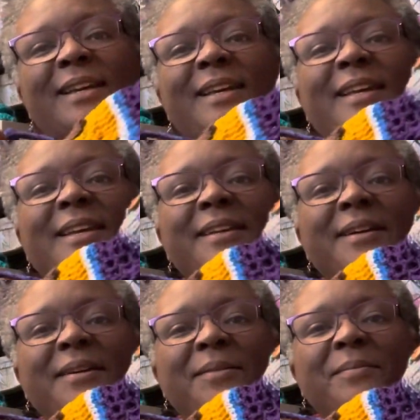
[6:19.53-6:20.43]
And
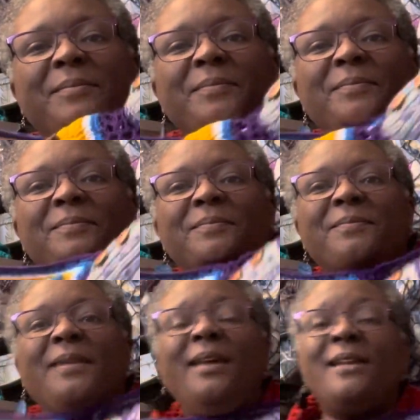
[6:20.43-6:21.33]

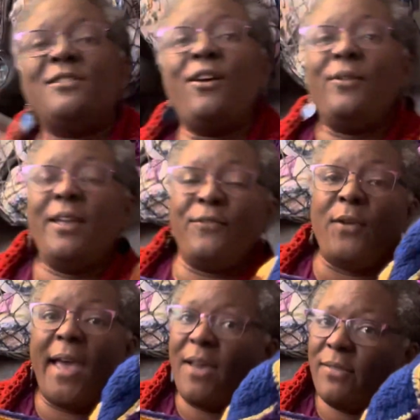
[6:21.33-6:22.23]
so if you
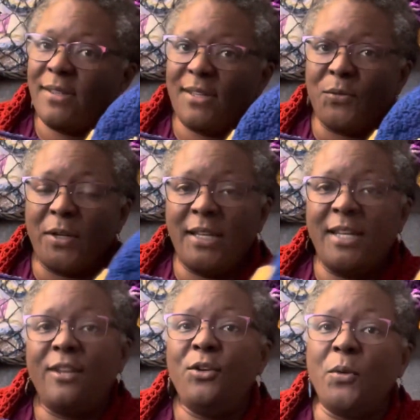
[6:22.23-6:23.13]
haven't sent one in
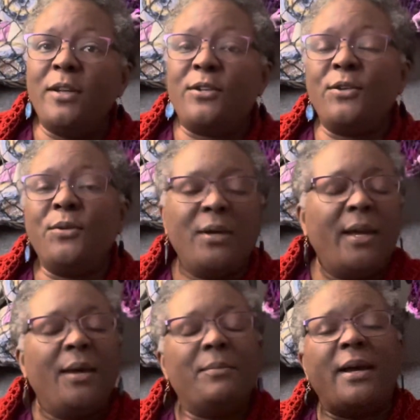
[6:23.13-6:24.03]
and you want to,
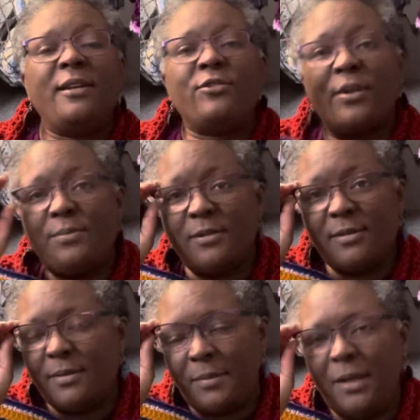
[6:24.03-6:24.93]
my description,
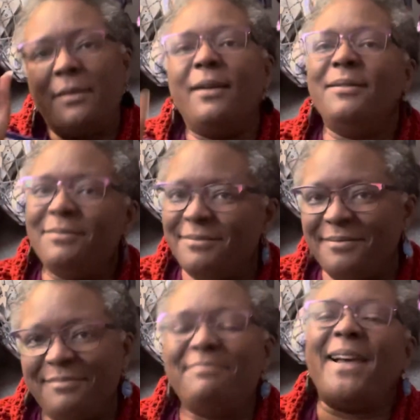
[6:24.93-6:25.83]
I mean,
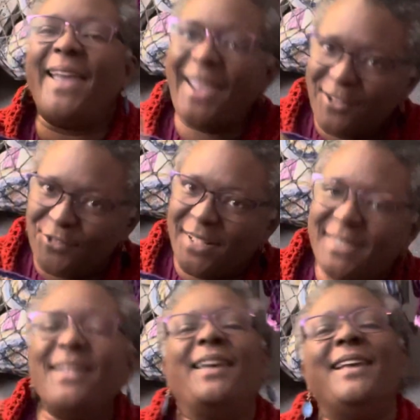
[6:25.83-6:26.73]
my address
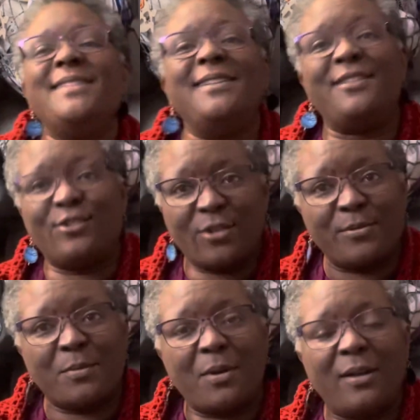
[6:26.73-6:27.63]
is in the
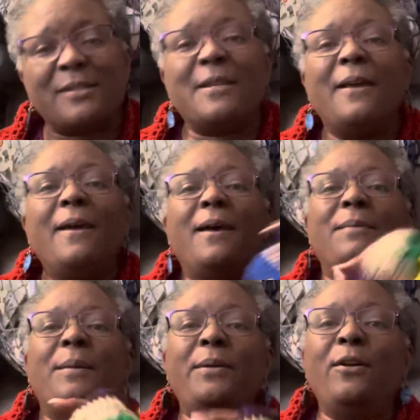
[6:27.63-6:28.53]
description box.
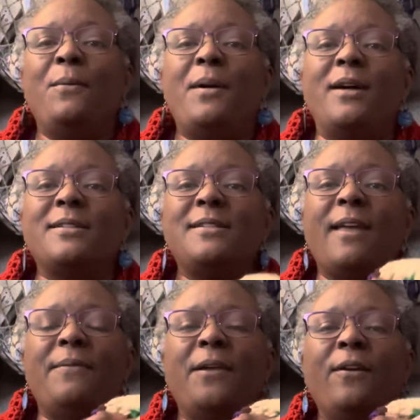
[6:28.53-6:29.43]
My P.O. box is
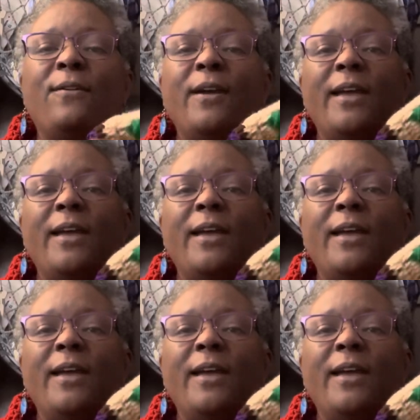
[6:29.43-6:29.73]
down there.